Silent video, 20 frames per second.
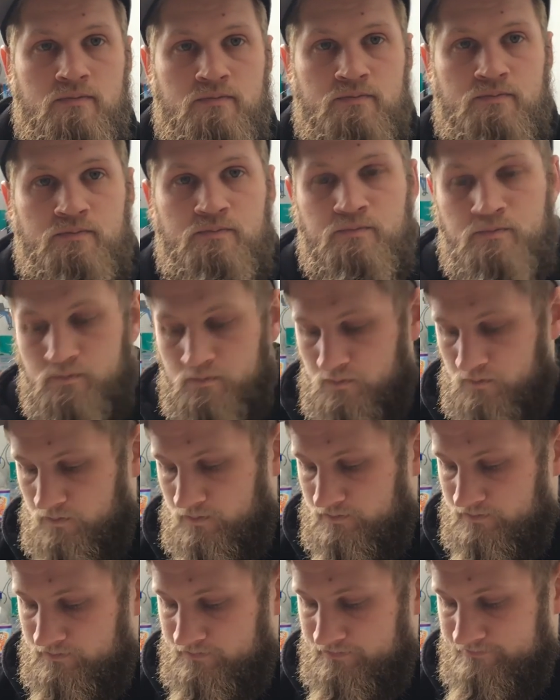Yeah,
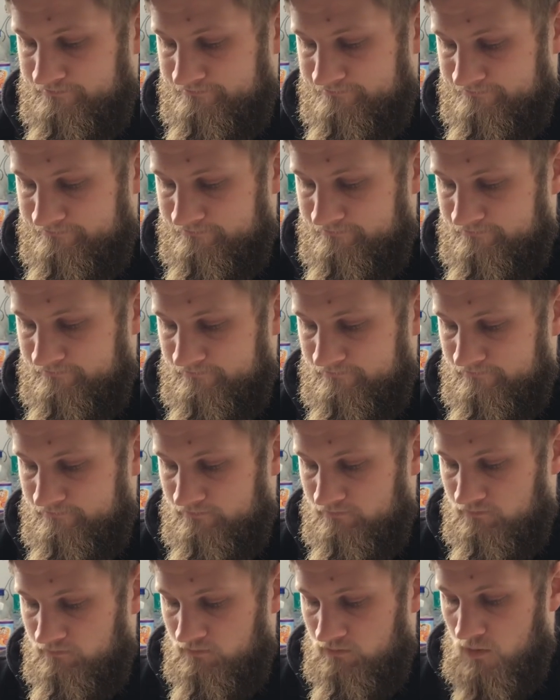not bad, is it?
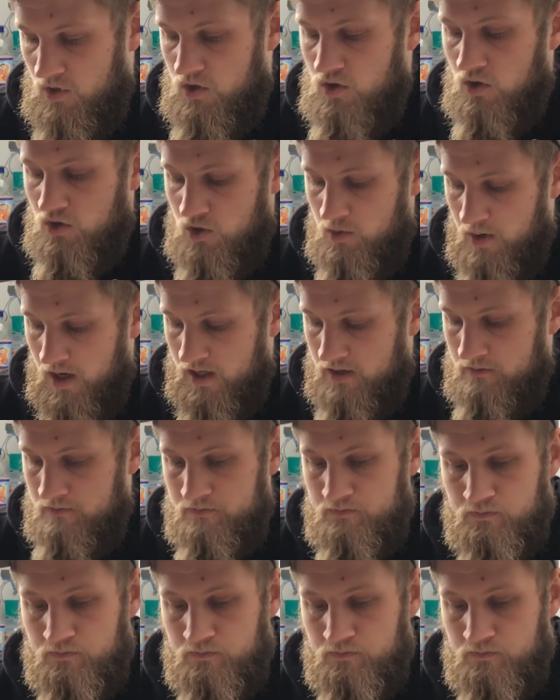Um, and why bad.